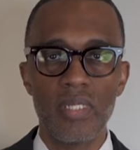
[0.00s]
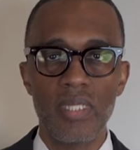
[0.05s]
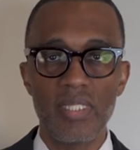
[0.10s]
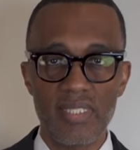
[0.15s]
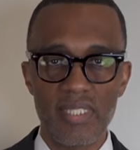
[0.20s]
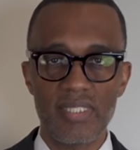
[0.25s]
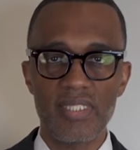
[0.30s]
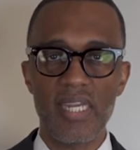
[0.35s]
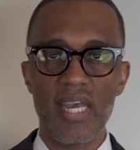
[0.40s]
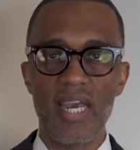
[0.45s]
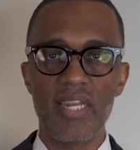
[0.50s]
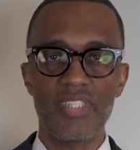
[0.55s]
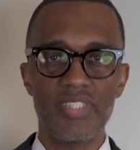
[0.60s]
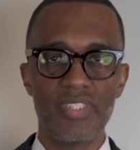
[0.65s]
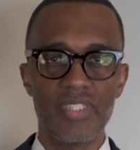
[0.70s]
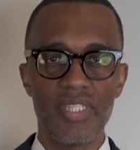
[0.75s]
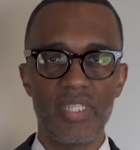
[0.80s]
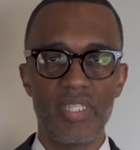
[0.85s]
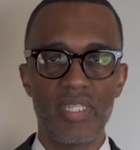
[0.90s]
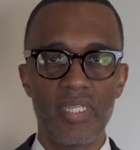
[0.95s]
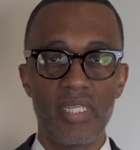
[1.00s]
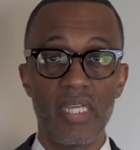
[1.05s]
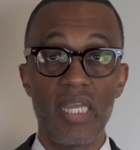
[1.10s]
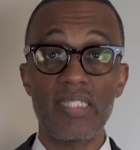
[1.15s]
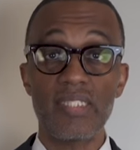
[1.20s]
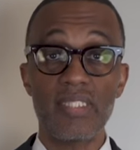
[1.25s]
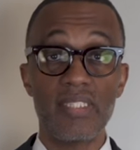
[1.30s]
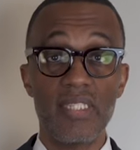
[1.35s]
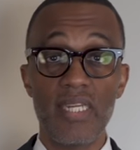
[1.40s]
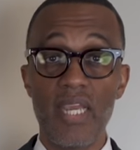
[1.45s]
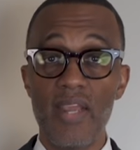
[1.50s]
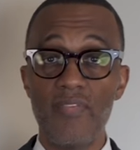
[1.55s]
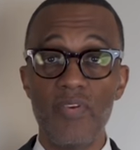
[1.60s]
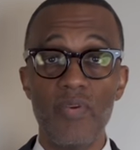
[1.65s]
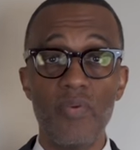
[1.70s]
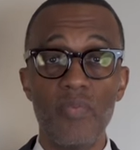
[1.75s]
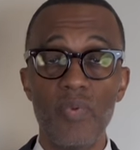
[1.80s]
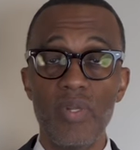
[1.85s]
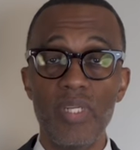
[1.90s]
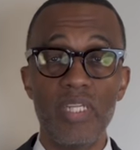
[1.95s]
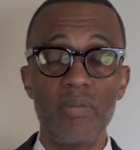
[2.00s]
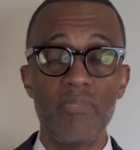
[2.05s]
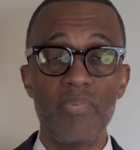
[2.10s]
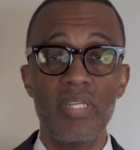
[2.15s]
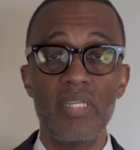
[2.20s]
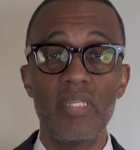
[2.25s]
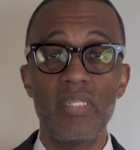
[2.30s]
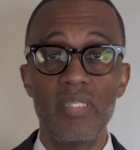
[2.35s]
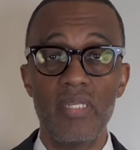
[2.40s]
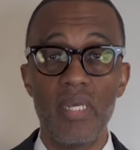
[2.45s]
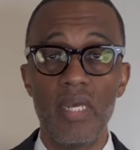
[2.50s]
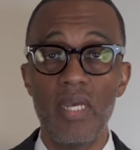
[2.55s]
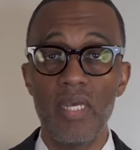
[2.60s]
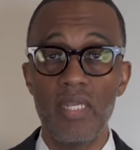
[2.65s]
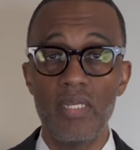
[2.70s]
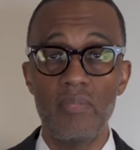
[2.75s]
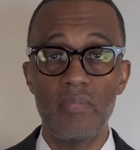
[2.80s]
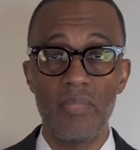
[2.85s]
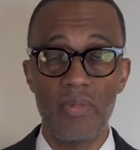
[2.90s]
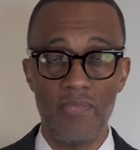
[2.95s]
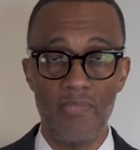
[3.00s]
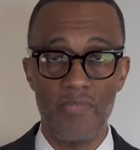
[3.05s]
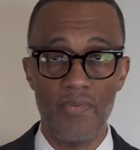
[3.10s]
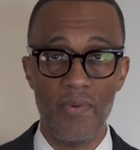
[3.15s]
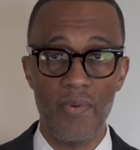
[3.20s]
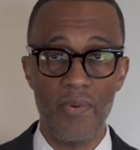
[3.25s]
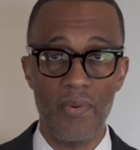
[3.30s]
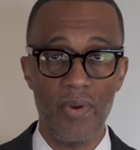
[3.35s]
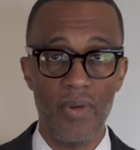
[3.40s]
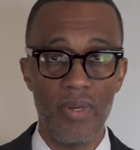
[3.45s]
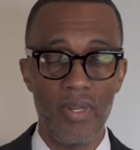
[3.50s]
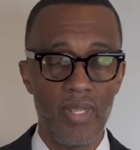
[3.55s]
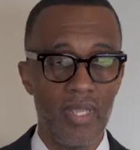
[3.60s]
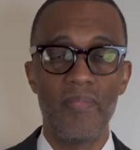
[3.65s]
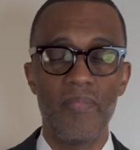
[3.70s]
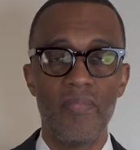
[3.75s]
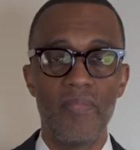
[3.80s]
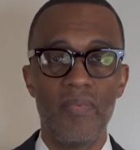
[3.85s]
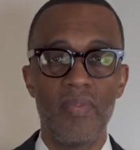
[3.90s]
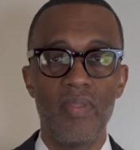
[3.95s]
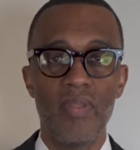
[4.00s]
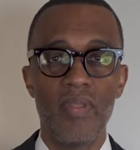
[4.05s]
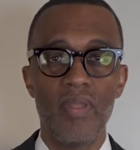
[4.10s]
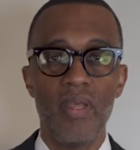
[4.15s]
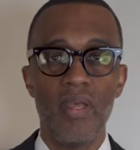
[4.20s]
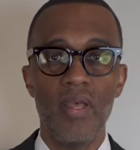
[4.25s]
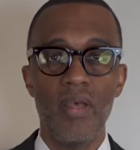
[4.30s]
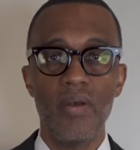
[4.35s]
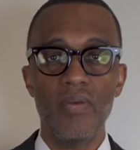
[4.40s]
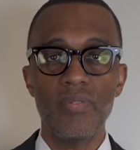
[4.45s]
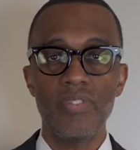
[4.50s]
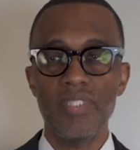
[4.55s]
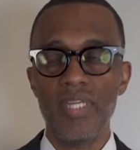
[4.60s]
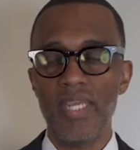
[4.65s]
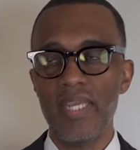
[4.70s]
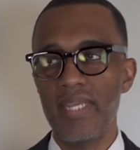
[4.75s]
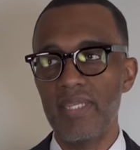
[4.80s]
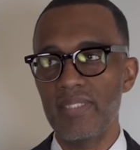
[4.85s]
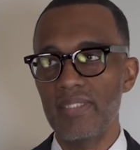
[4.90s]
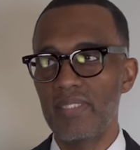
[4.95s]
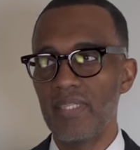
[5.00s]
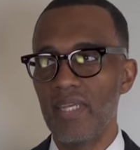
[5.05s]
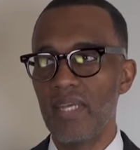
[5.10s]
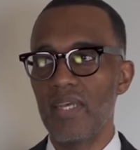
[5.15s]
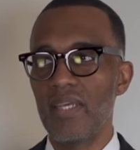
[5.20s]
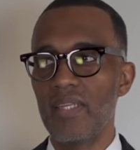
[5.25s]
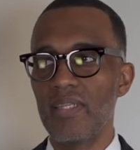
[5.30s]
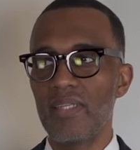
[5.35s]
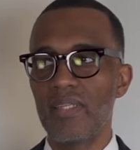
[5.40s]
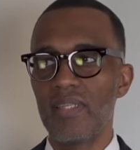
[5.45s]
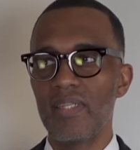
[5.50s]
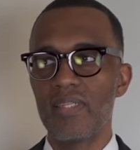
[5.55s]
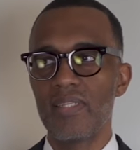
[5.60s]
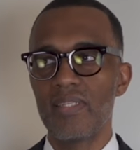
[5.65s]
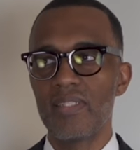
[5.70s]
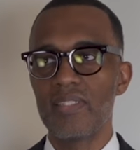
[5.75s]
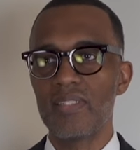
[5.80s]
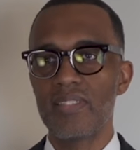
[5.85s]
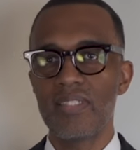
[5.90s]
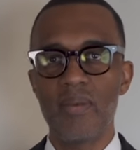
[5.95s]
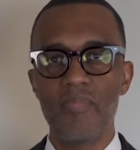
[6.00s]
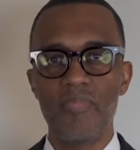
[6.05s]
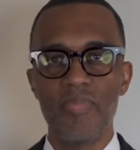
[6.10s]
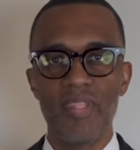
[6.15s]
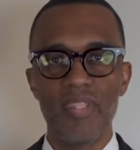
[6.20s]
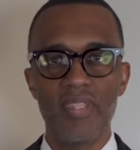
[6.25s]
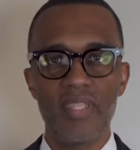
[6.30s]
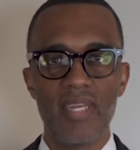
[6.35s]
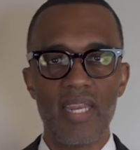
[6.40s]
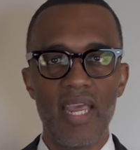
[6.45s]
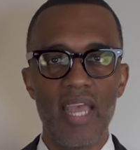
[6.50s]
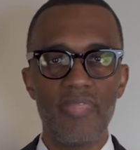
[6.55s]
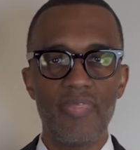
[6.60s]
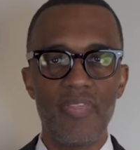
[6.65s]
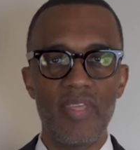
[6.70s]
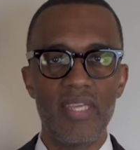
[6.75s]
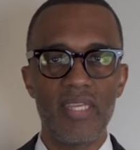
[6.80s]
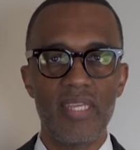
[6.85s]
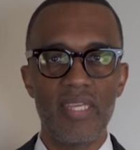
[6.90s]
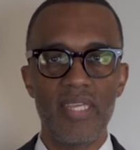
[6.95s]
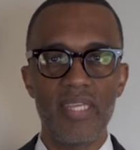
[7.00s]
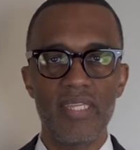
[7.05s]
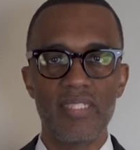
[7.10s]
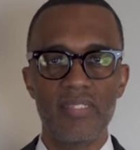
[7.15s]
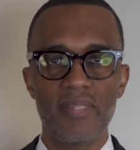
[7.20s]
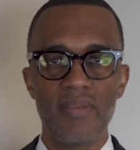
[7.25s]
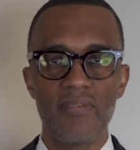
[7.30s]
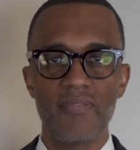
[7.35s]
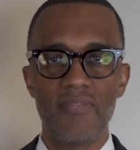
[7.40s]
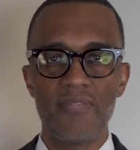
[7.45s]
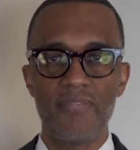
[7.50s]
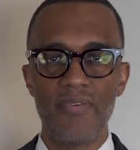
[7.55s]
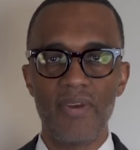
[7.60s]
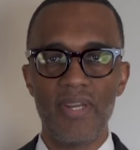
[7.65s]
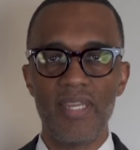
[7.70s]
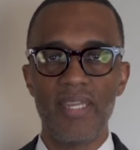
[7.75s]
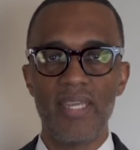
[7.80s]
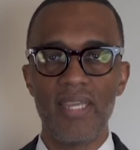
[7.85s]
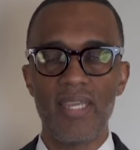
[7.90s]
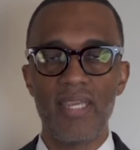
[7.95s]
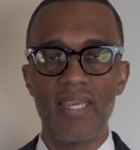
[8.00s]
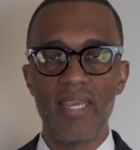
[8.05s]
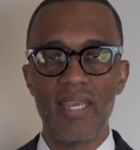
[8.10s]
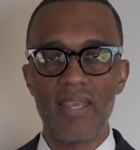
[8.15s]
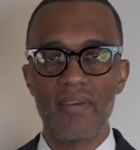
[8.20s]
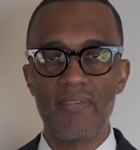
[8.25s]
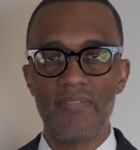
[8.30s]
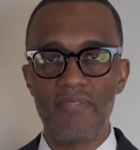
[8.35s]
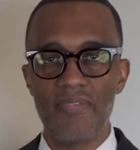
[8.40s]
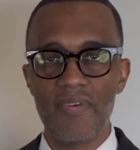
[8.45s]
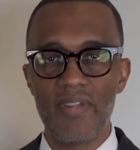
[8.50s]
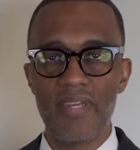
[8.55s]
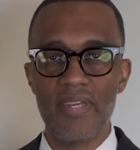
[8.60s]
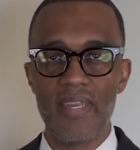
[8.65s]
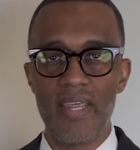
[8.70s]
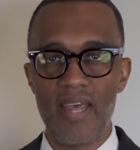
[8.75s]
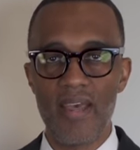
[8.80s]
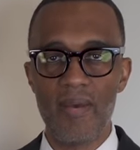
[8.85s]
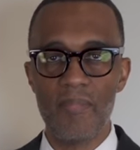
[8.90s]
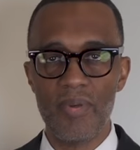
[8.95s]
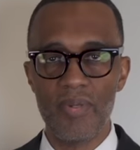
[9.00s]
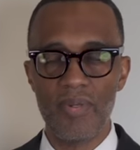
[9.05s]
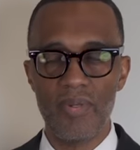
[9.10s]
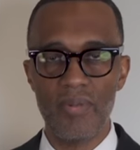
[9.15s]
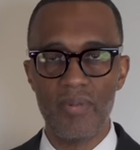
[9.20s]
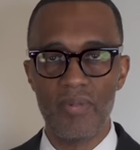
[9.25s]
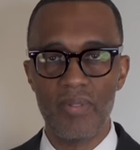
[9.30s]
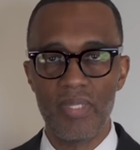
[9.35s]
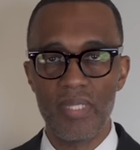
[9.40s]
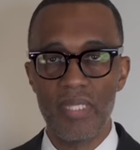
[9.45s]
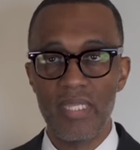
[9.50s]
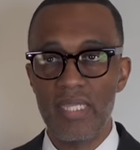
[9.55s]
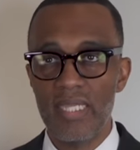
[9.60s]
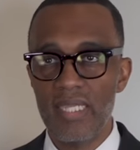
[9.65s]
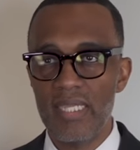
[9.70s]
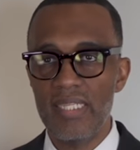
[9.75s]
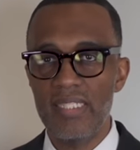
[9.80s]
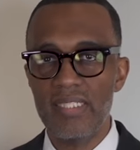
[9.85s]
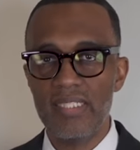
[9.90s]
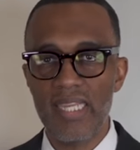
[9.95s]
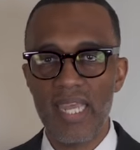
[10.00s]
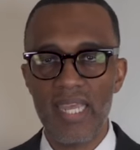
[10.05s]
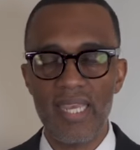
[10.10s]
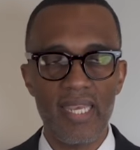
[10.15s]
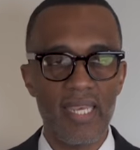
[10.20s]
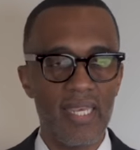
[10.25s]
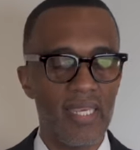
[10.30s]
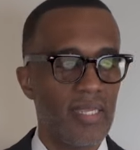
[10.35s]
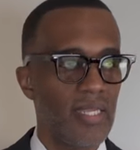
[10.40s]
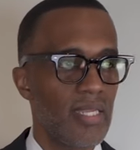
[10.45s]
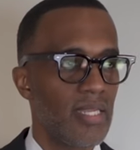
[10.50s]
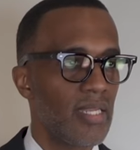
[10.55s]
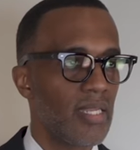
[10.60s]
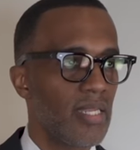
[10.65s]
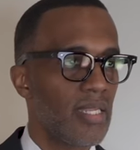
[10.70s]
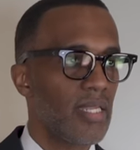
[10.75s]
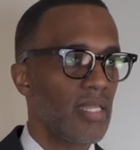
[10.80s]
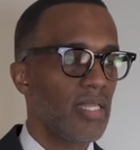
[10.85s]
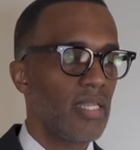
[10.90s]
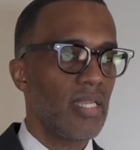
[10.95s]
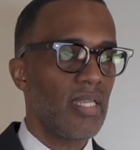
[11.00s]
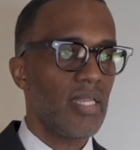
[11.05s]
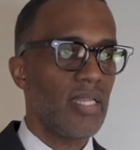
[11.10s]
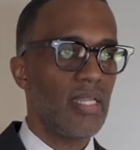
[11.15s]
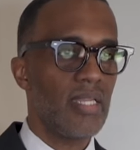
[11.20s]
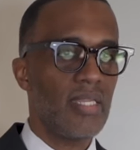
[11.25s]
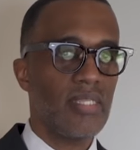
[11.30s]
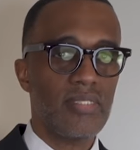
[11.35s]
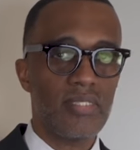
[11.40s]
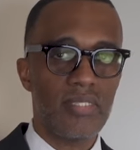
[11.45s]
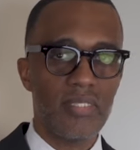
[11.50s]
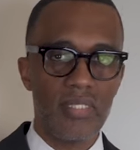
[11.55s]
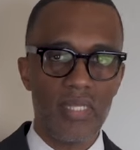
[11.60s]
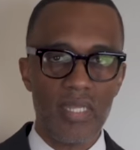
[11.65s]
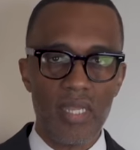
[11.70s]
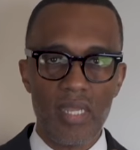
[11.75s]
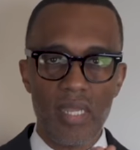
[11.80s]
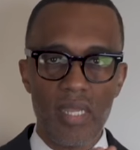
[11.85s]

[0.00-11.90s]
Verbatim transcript: is astonishing. It's never really been done before. Oshay has done something that I think is freaking phenomenal. He's taking his